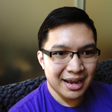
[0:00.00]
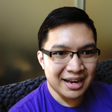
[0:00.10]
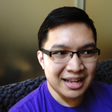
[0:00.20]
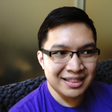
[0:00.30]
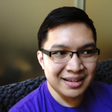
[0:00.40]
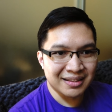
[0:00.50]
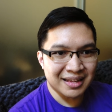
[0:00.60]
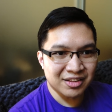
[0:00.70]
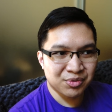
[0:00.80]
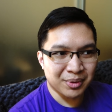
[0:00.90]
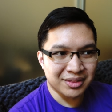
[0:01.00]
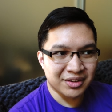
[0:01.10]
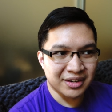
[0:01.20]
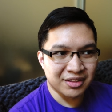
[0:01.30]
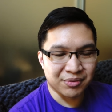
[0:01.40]
And I think that's what
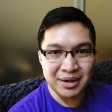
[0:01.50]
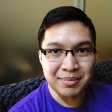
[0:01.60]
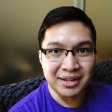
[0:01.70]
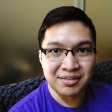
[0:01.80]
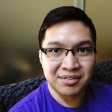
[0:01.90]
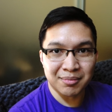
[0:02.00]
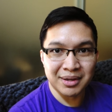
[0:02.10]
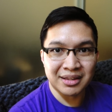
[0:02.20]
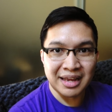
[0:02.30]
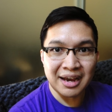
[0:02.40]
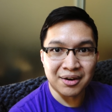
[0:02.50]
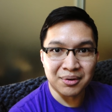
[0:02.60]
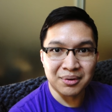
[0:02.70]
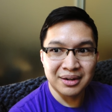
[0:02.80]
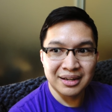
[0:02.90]
33 means to me
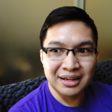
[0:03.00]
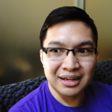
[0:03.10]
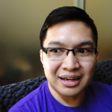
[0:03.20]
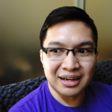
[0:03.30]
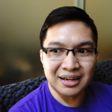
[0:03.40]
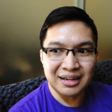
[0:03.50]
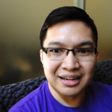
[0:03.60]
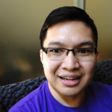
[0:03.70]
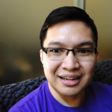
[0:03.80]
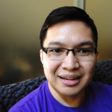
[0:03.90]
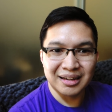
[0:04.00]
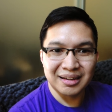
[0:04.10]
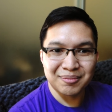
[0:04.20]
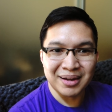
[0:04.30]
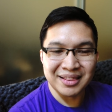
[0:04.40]
now. Uh,
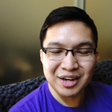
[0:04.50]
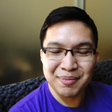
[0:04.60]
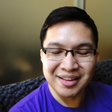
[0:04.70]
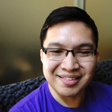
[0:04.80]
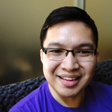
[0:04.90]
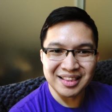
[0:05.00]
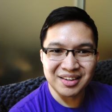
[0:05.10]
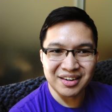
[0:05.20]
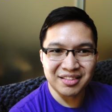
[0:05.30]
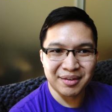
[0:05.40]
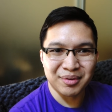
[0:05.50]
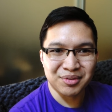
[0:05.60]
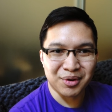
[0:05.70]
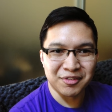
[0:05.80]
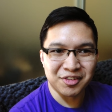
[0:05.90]
my therapist said 33
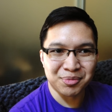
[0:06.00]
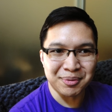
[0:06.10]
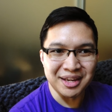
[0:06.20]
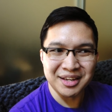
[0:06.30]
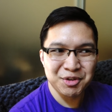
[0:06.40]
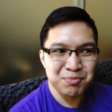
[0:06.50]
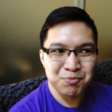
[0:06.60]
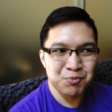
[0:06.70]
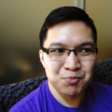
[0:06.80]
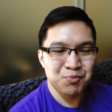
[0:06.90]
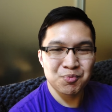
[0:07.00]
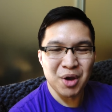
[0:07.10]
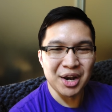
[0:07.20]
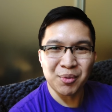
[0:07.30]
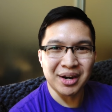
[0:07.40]
was sort of his peak.
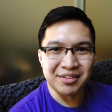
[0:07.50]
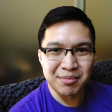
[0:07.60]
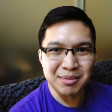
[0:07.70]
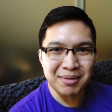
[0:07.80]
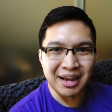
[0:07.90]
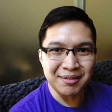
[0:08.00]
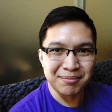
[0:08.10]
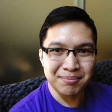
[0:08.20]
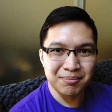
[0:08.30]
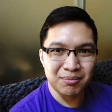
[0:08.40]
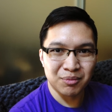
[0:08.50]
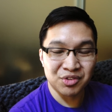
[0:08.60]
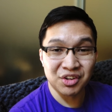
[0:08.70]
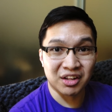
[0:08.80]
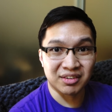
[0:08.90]
I don't want it to be mine. We
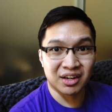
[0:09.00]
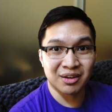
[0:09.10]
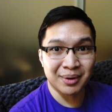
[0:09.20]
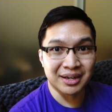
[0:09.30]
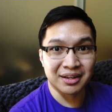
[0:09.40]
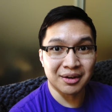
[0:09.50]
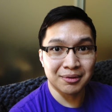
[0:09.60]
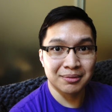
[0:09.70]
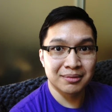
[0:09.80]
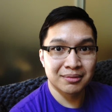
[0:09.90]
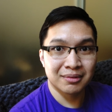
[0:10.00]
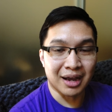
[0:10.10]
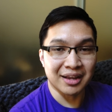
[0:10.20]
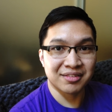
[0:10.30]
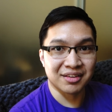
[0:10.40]
still have a long way to go.
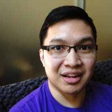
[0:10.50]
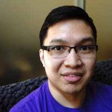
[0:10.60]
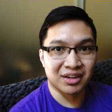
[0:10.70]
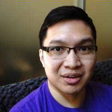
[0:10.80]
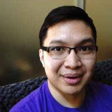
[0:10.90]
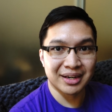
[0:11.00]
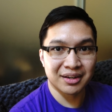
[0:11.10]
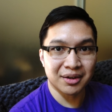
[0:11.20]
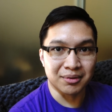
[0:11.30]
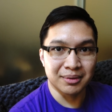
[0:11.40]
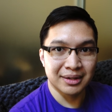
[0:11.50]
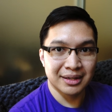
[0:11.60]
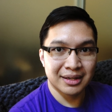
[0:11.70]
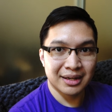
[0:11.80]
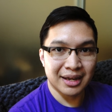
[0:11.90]
I still have a long way to go.
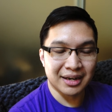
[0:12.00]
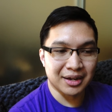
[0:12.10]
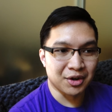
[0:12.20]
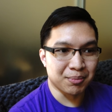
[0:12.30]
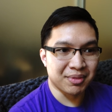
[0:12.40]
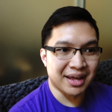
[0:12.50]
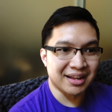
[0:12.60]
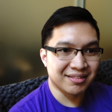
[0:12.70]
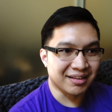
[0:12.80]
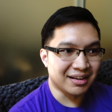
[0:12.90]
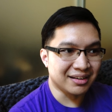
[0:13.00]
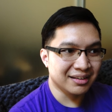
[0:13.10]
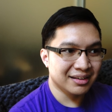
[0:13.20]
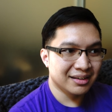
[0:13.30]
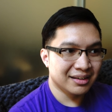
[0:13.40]
And I hope that uh,